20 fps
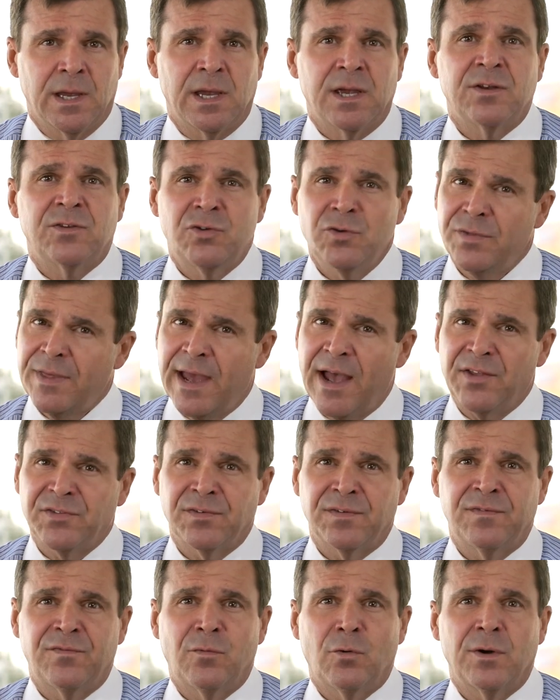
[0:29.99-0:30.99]
In
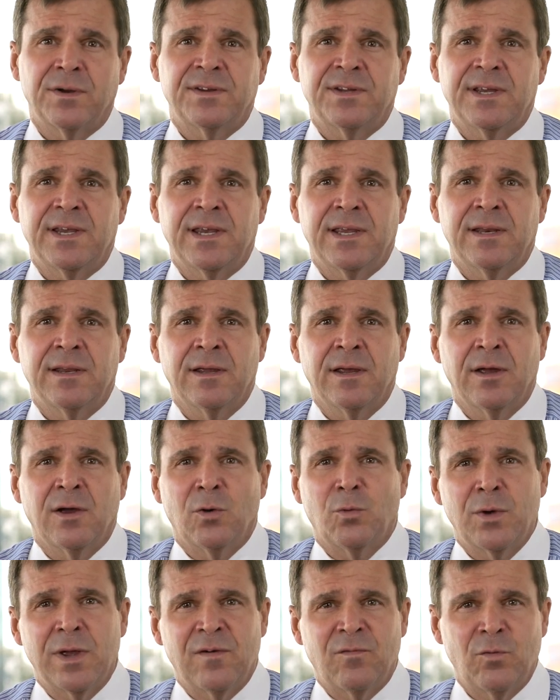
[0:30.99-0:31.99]
2014,
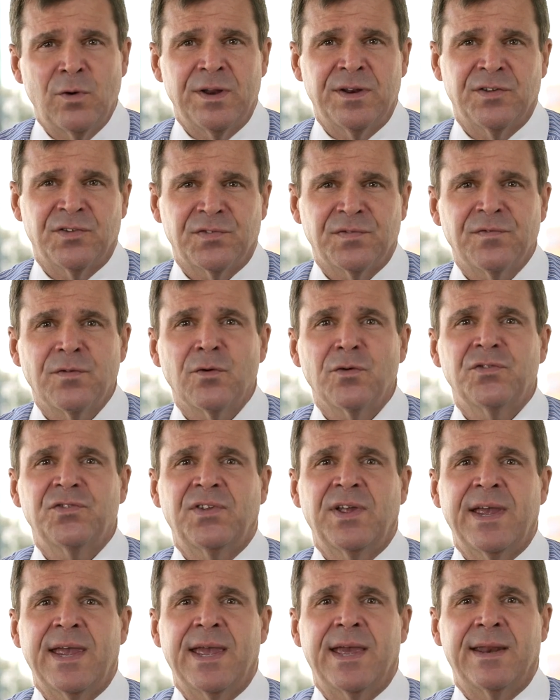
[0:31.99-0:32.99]
we have witnessed
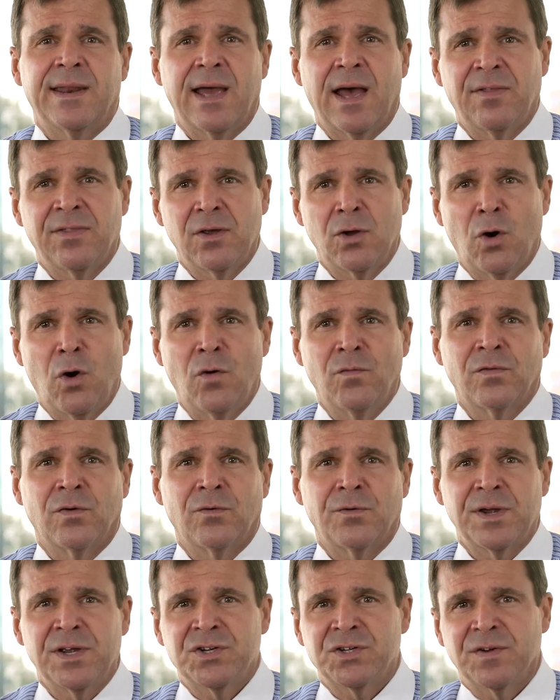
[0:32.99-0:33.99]
firsthand how the
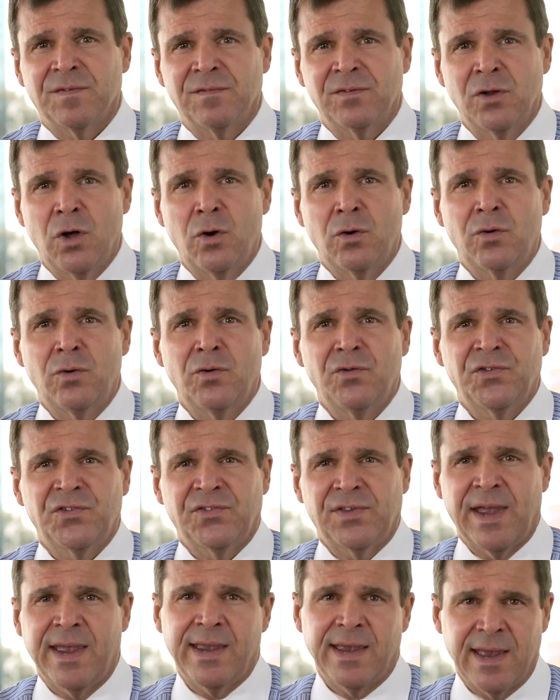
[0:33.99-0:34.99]
overreach of local,
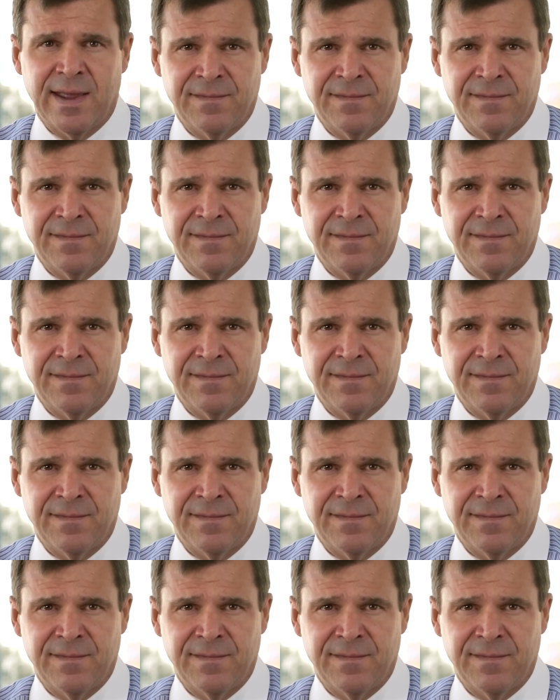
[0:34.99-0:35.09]
state,